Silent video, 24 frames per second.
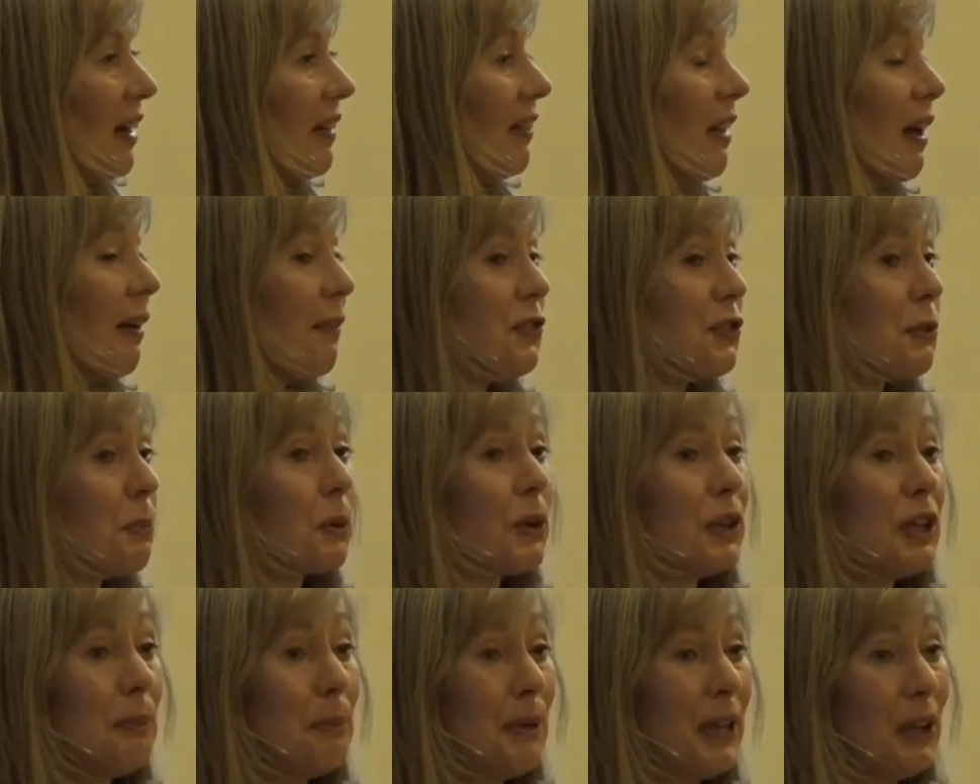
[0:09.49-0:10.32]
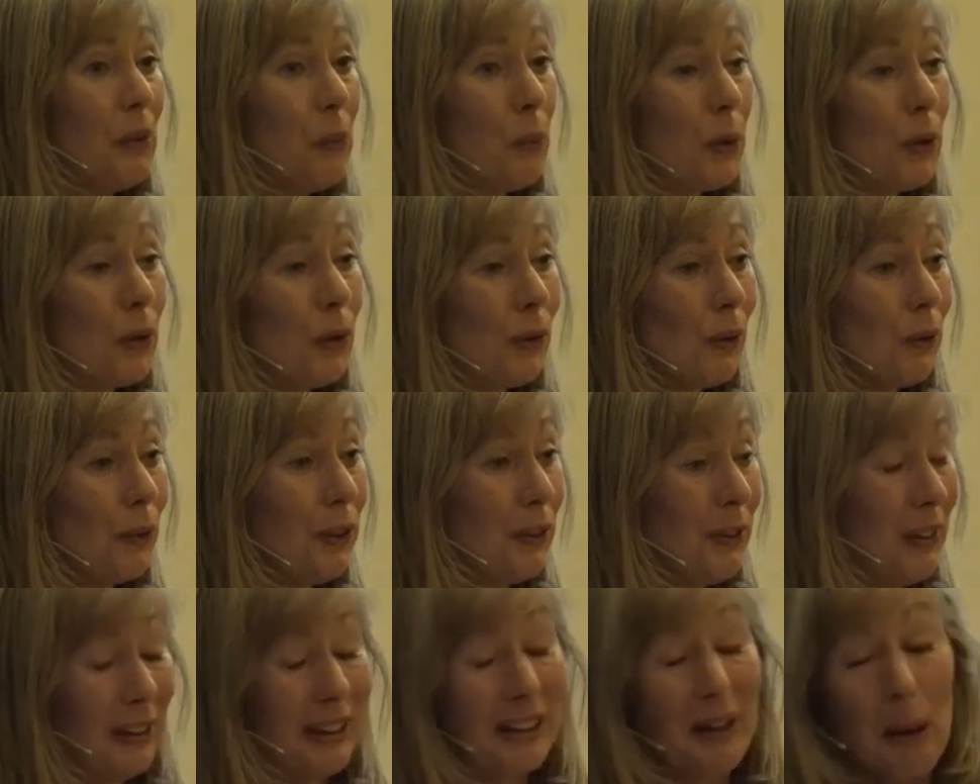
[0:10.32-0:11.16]
Love's a pretty big world,
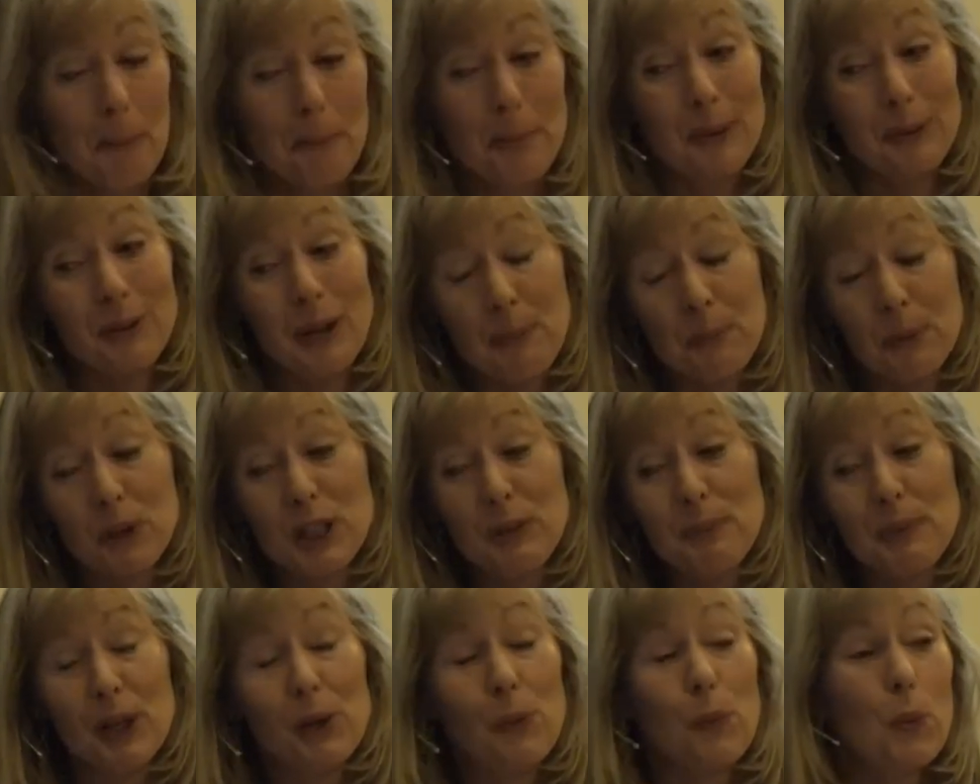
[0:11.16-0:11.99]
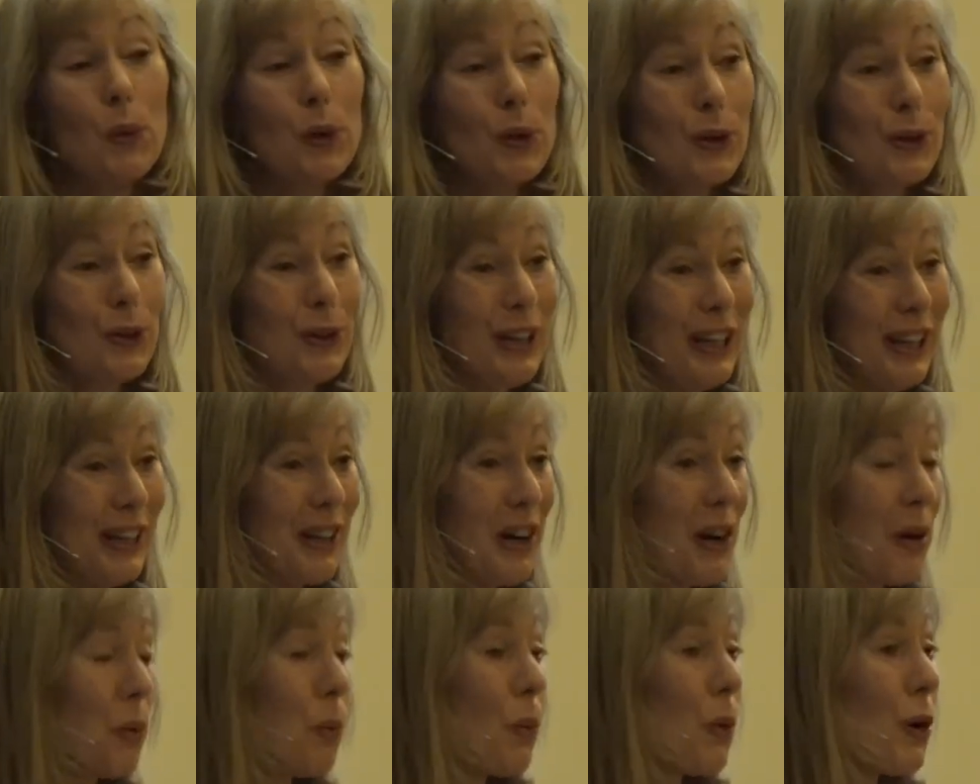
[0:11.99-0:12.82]
a, big, a pretty big word in
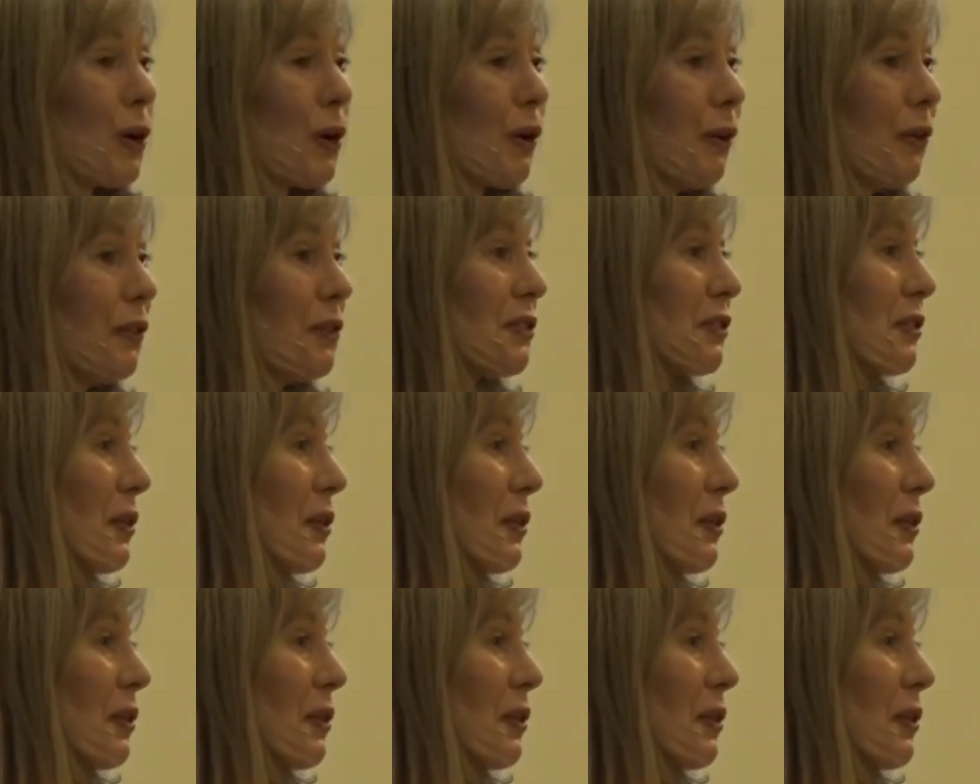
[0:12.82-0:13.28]
our world.